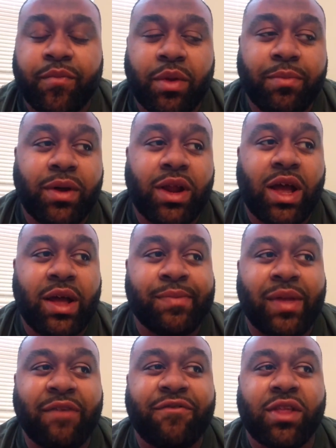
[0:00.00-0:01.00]
But uh,
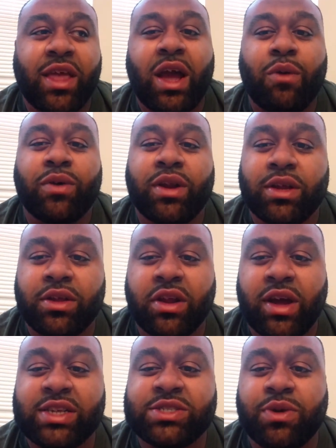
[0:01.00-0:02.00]
I feel like I want to, you
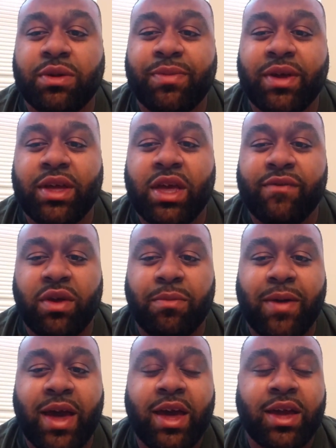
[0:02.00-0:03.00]
know, I just want to be
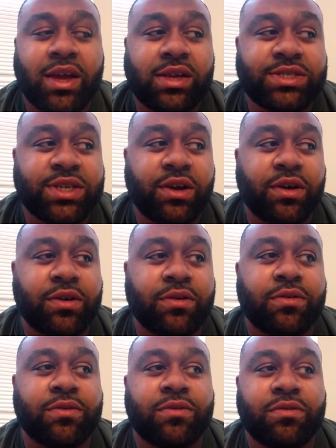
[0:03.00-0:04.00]
giving back.
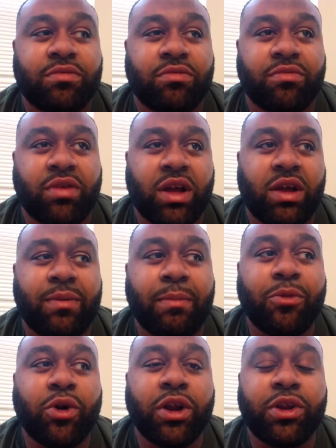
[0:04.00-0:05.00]
So uh,
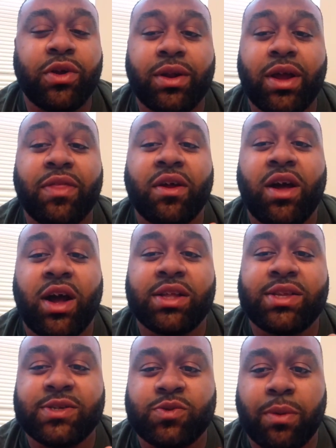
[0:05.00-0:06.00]
I'm going to do another
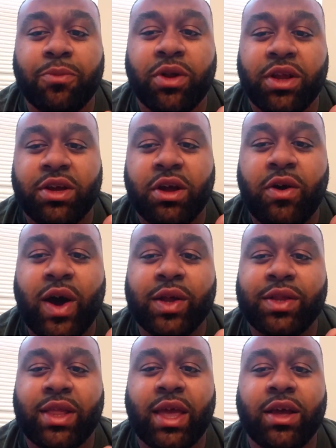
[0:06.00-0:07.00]
contest where I'm going to go out
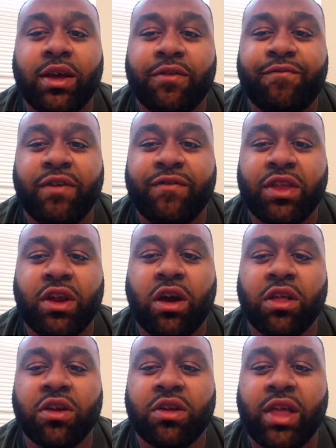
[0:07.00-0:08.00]
and get like a
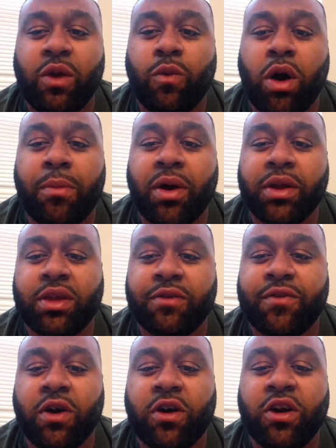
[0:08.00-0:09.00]
$50 like Walmart
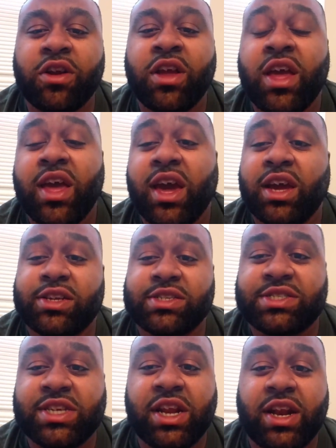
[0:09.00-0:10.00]
gift card and
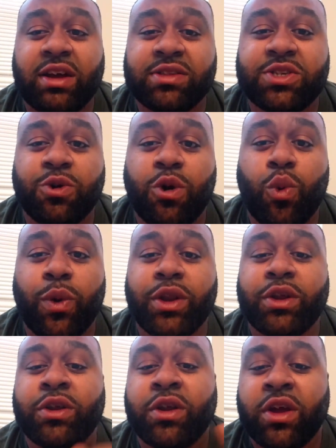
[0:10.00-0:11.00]
just send it out to a
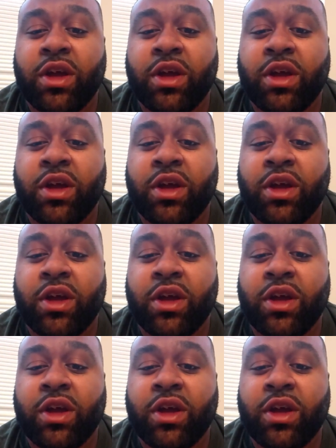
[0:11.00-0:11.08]
winner